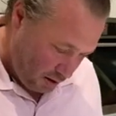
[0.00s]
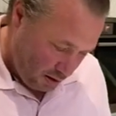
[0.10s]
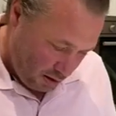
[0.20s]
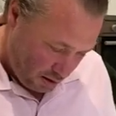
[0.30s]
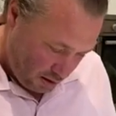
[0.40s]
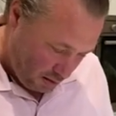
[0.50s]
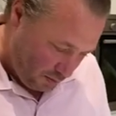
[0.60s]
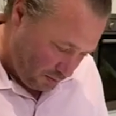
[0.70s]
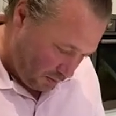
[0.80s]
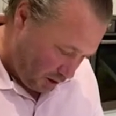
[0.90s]
You're
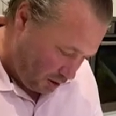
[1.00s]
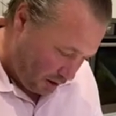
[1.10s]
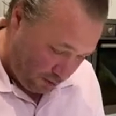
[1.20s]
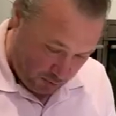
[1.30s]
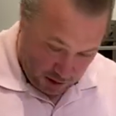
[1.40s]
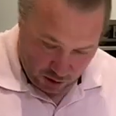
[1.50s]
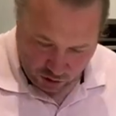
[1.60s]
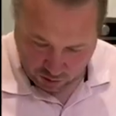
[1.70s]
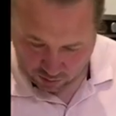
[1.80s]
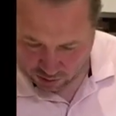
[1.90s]
going to have pea
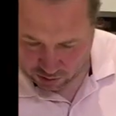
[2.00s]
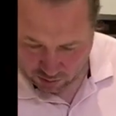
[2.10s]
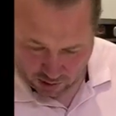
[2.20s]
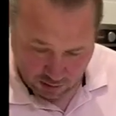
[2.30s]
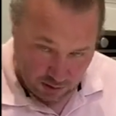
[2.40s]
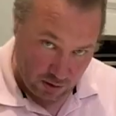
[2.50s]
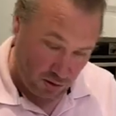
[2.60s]
shoots as well in your